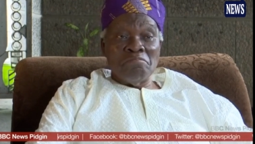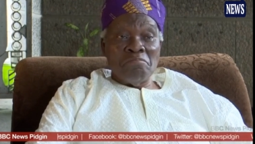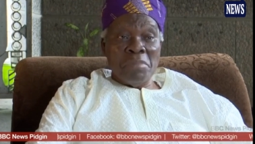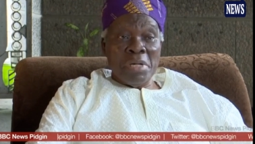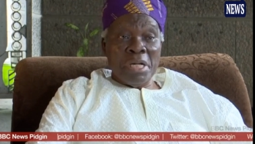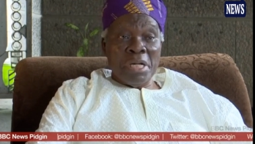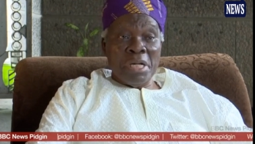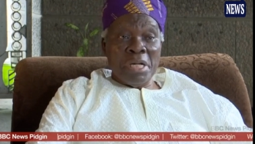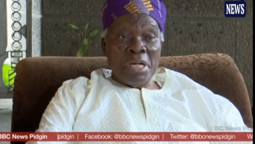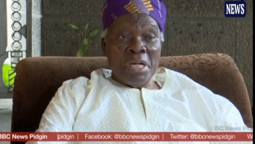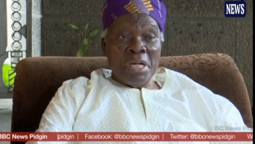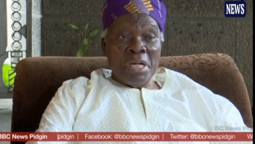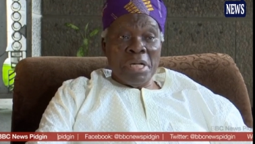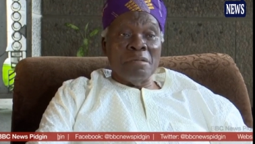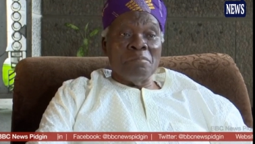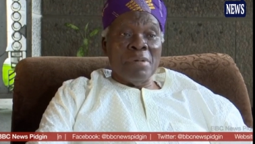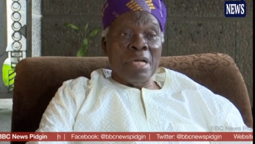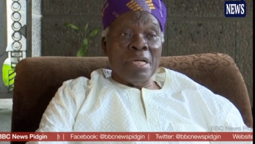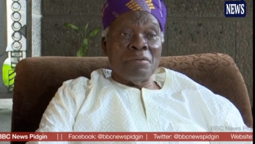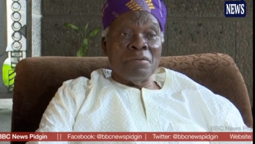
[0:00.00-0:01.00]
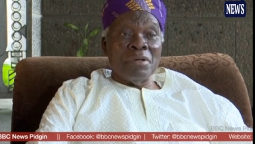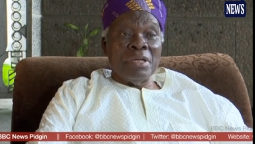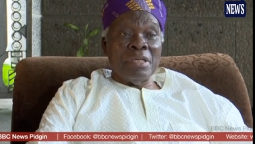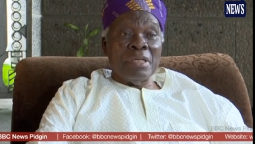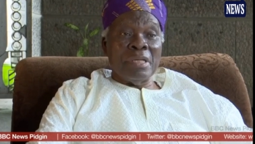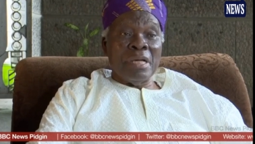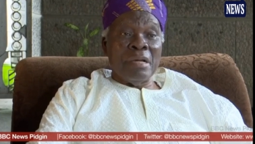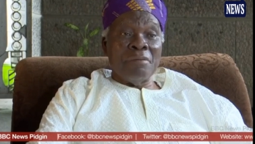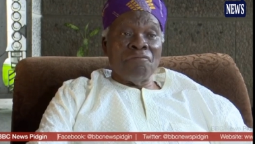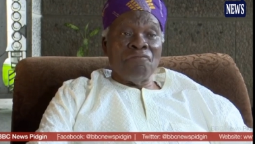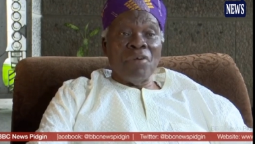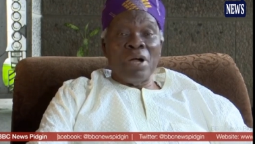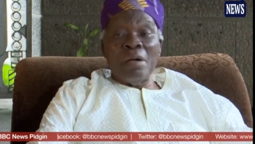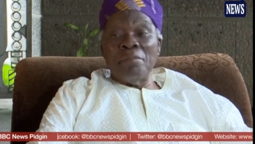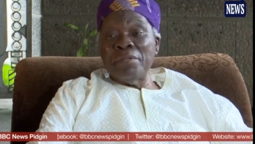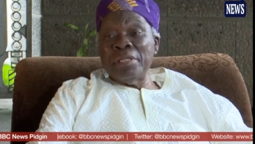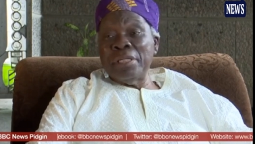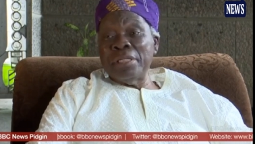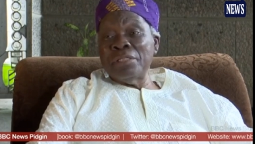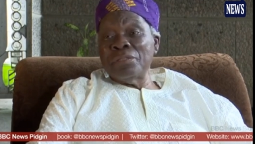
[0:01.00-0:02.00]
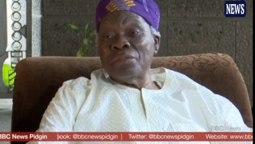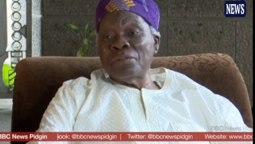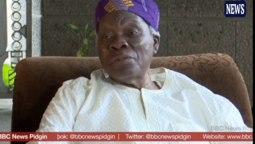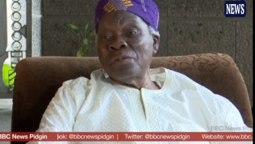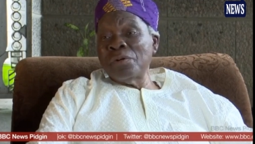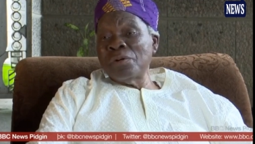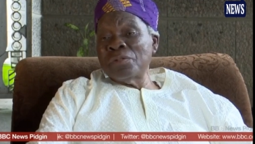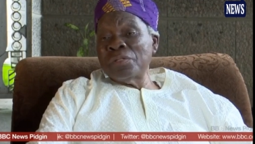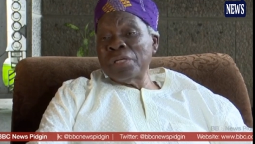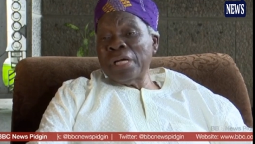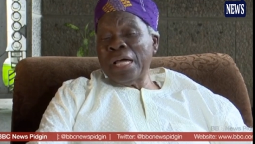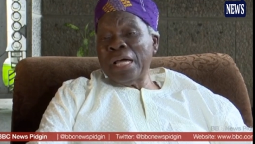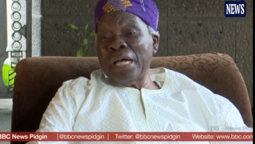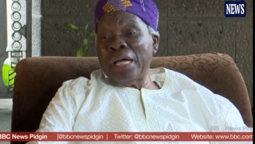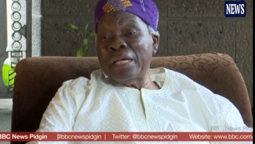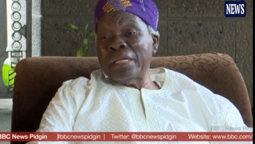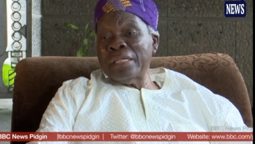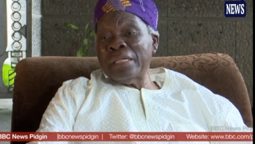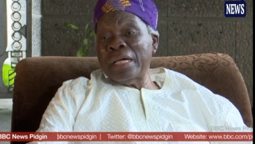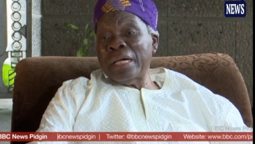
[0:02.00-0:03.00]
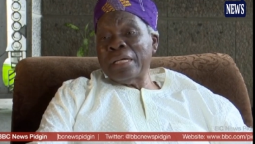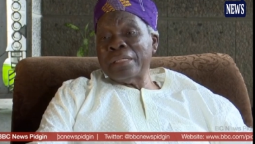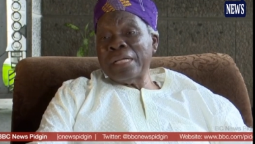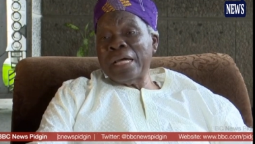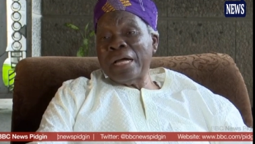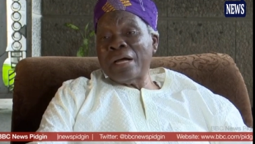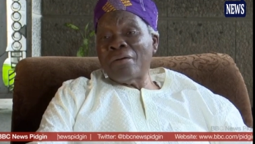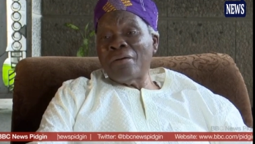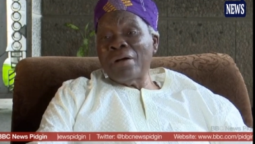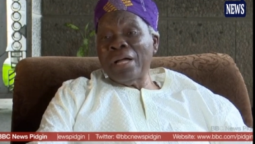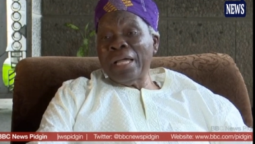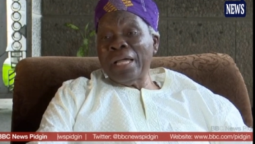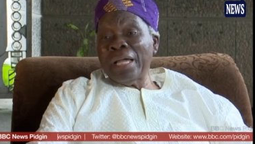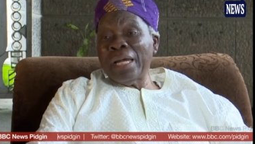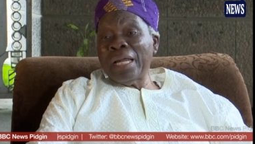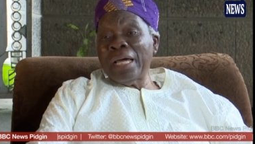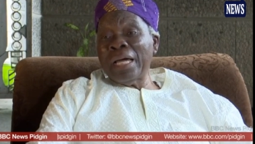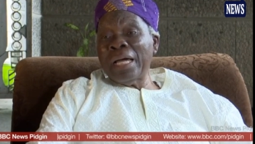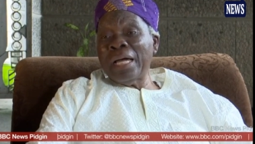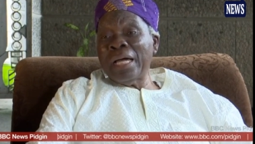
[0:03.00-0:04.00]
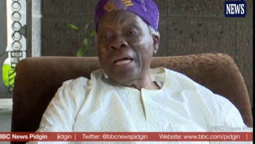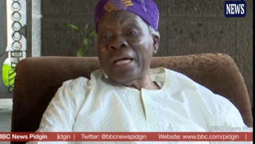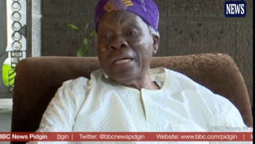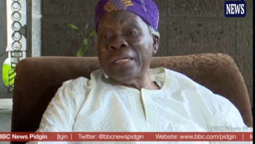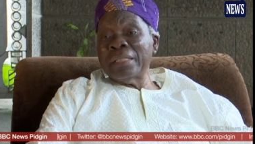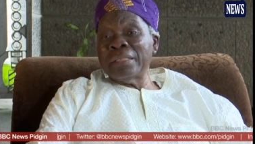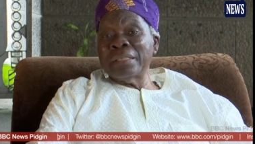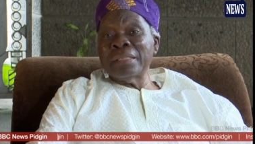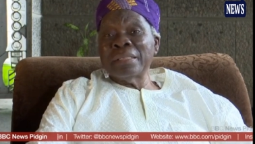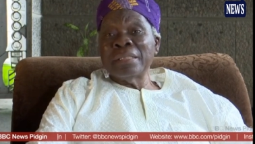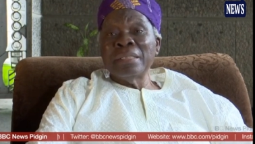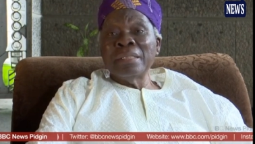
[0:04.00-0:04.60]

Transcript: make arrangements with the families who own land and acquire land,